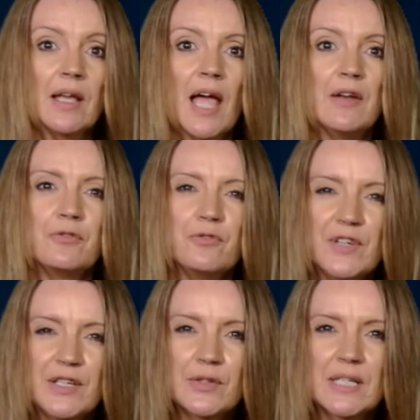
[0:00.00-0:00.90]
and
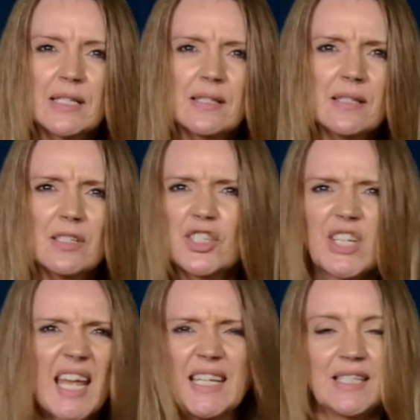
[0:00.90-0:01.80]
feel this
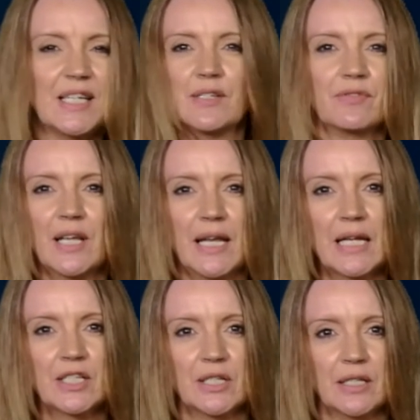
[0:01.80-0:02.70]
shared sense of
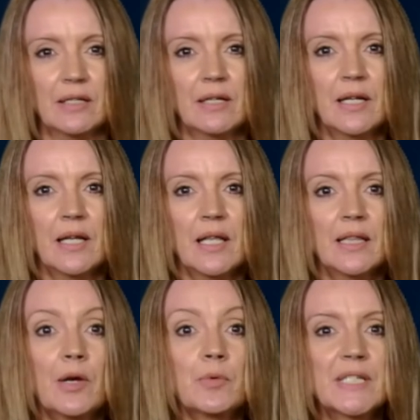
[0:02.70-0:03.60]
connection,
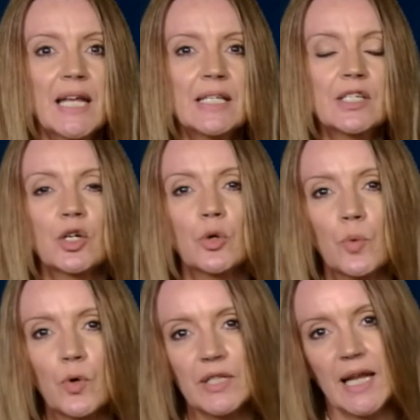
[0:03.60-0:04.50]
they will tend to
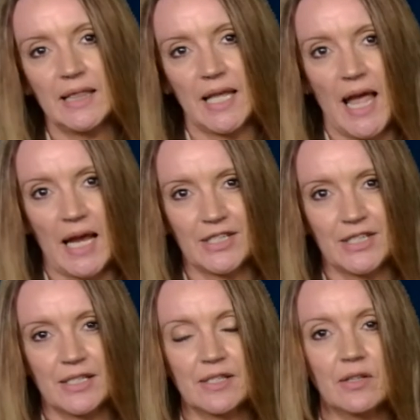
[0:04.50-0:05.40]
coordinate their
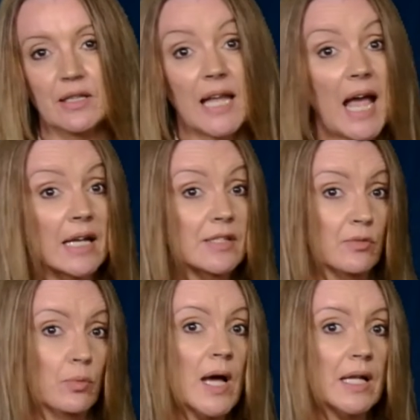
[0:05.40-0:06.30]
actions so that the acts
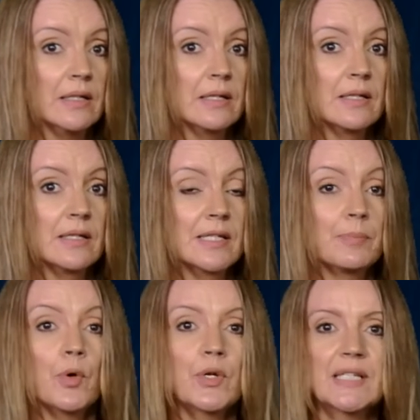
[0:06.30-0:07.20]
of one
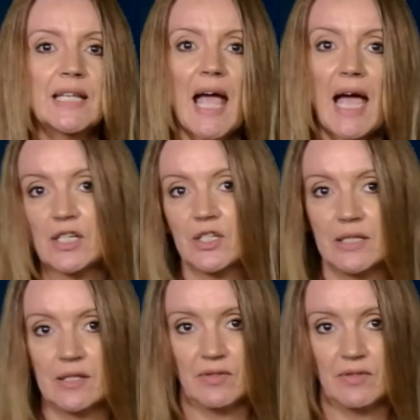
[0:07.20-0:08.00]
supports the actions